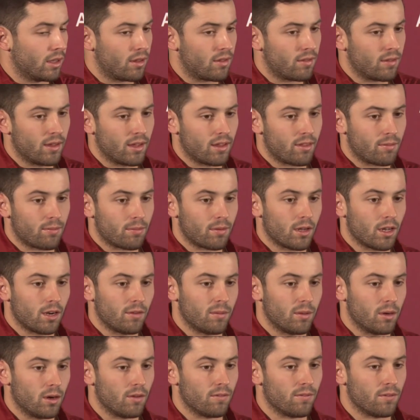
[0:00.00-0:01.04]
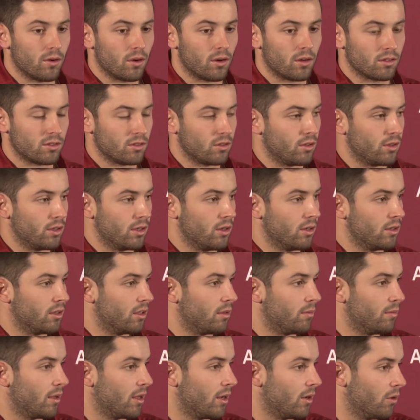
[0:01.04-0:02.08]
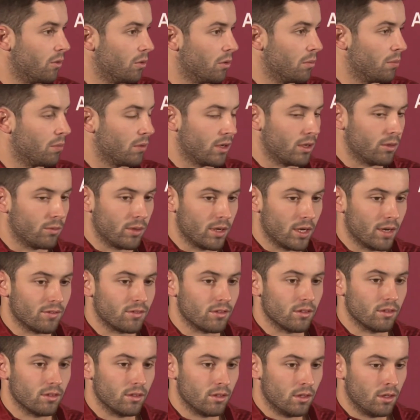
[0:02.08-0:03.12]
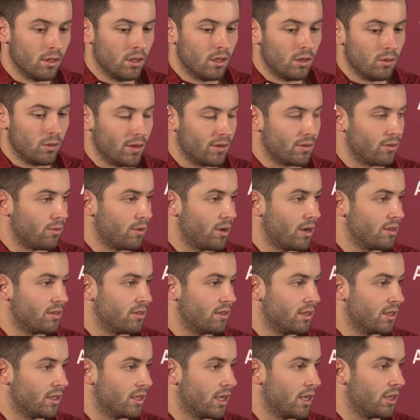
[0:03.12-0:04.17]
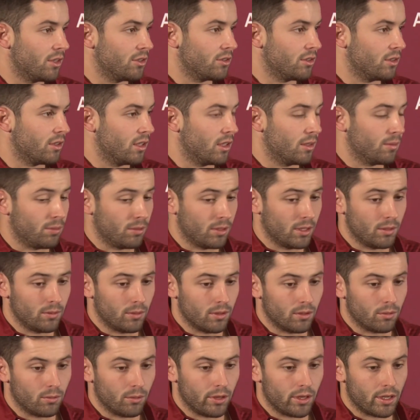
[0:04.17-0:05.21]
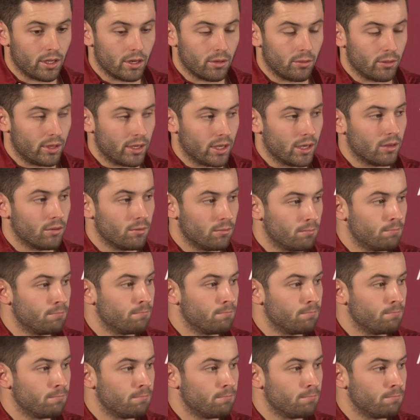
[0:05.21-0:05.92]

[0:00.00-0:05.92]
That's kind of been our focus all year. It doesn't matter who we're playing. We have to rise to the occasion and play well week in and week out.